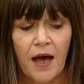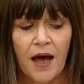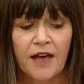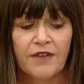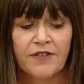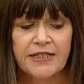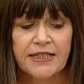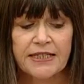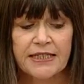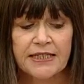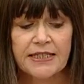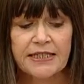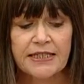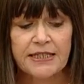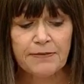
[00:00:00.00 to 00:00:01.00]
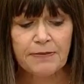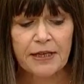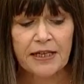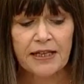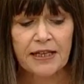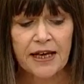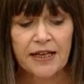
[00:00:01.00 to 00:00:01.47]
I visited the Tea
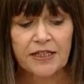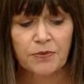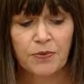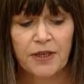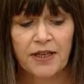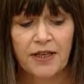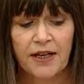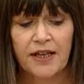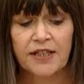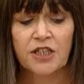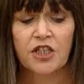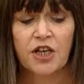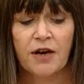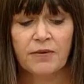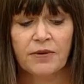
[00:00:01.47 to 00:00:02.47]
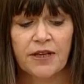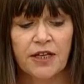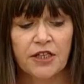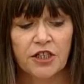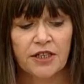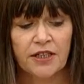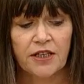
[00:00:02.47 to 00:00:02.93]
Bay last week and had a chat with
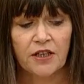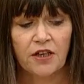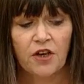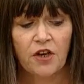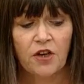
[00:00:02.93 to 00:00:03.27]
Angeline,